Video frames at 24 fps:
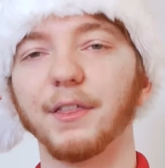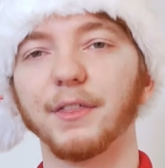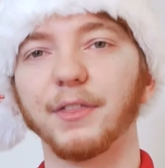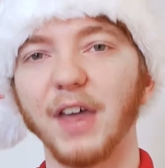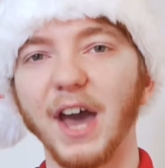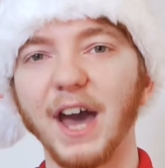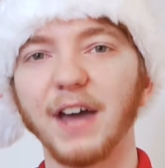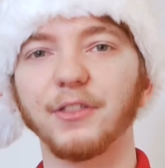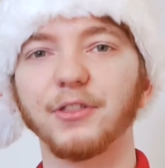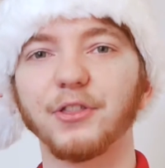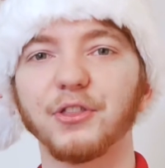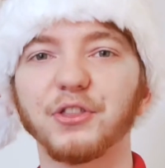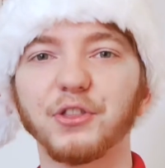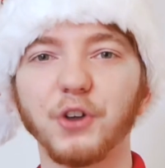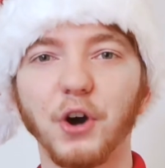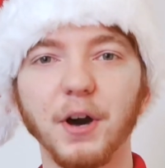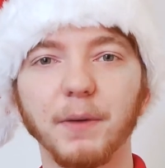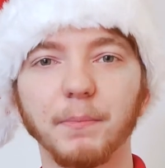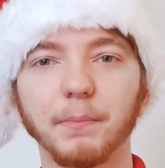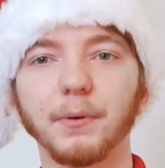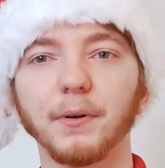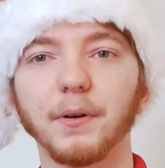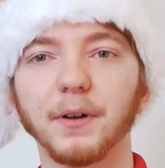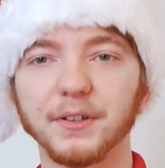That
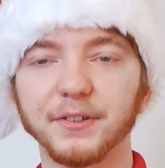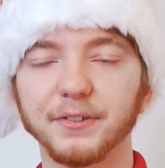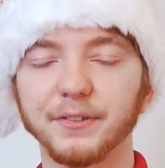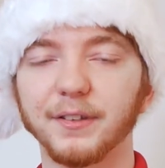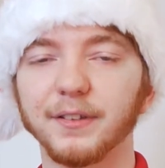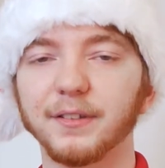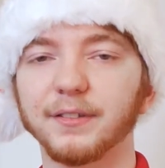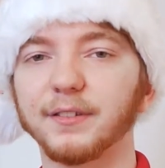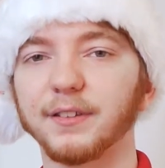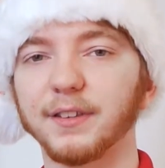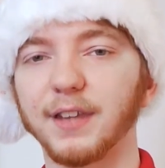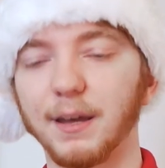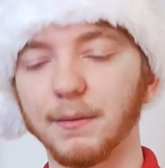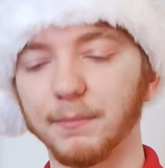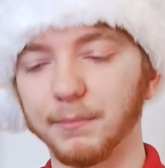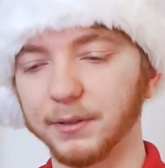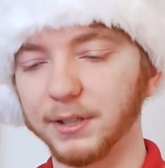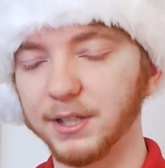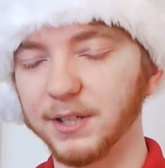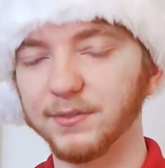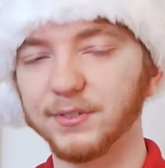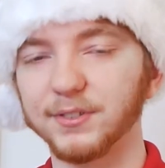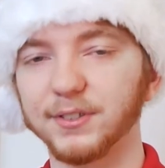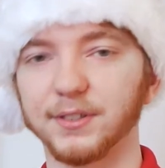thought process and that
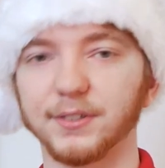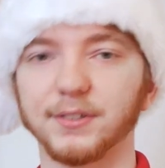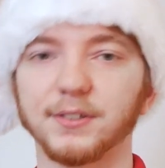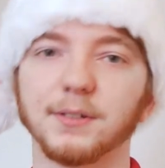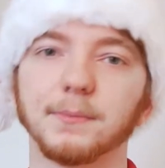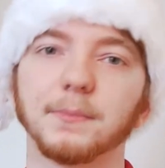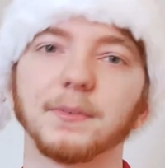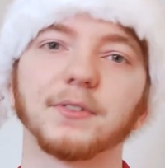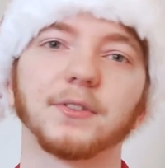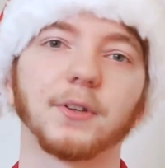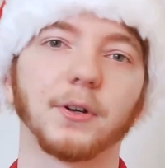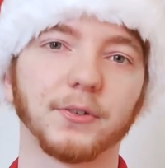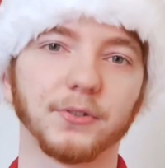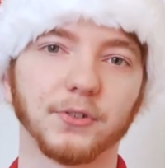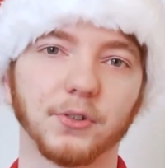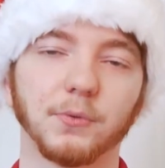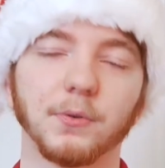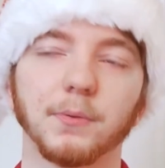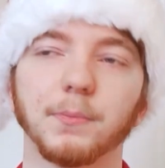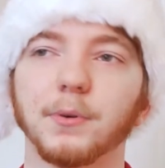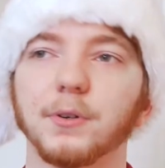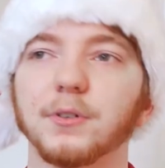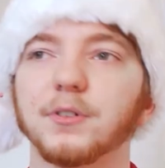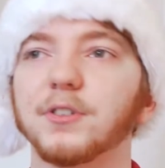belief system is also
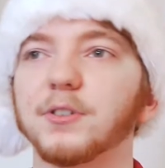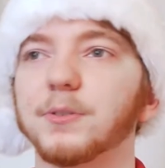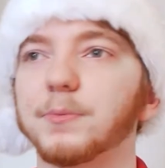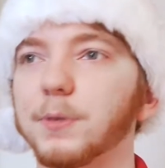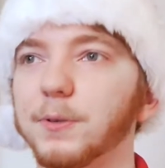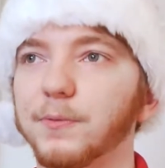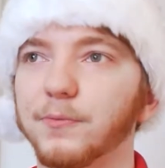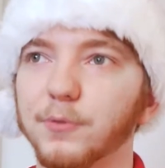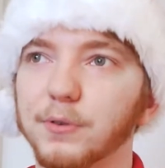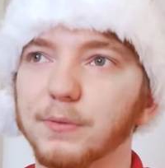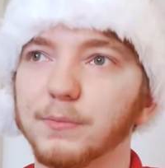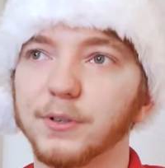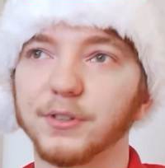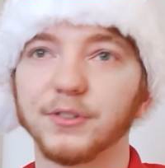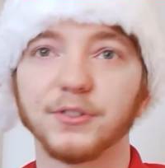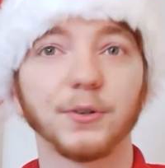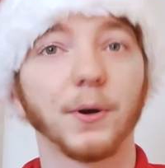what pushes me forward.